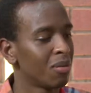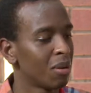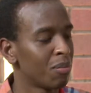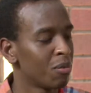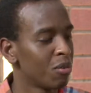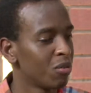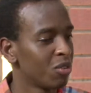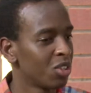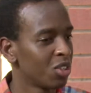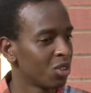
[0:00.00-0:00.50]

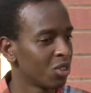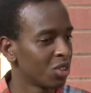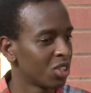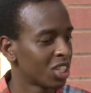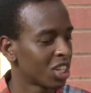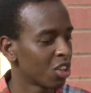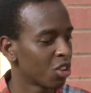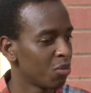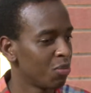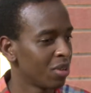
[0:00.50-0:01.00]
moved to
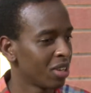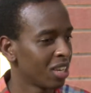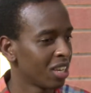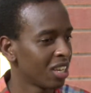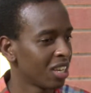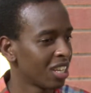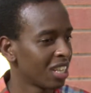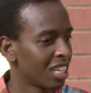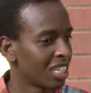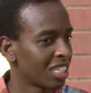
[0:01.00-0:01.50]
South
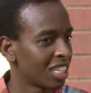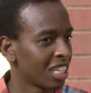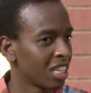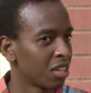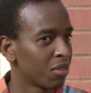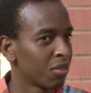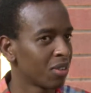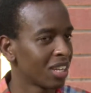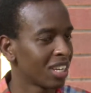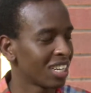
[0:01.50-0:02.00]
Bay, and I stayed
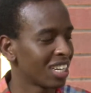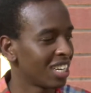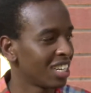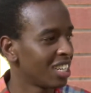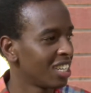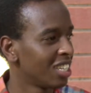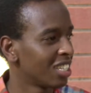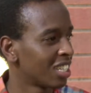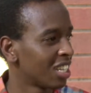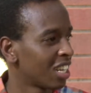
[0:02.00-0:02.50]
there for like 9
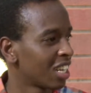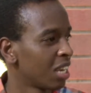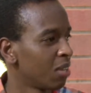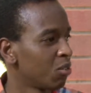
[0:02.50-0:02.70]
years, and then I came